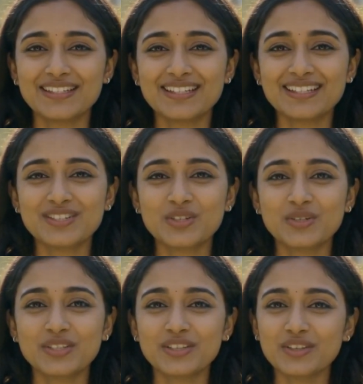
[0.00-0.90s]
This
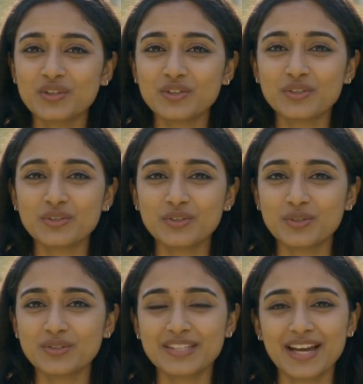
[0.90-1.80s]
ensures that the first full
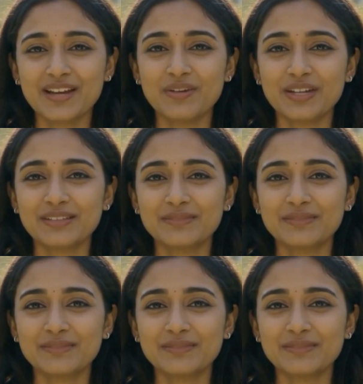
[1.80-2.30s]
dose is accurate.